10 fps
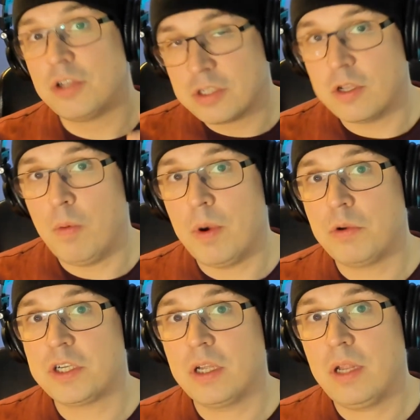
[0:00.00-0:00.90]
slow
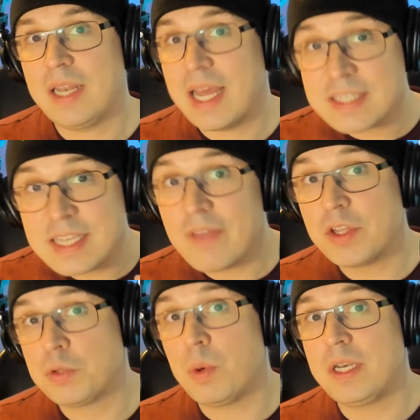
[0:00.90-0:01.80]
motion, not
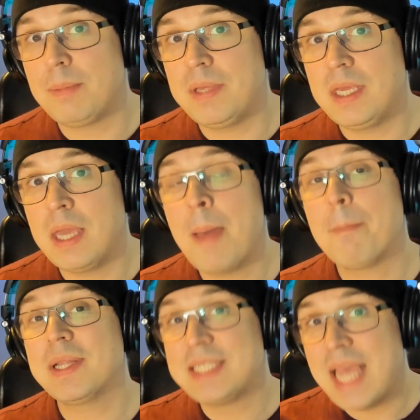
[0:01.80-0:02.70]
720p,
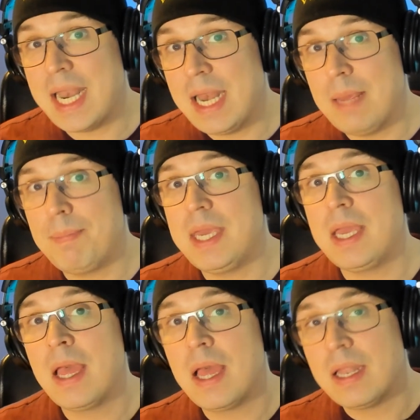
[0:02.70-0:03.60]
but 1080p,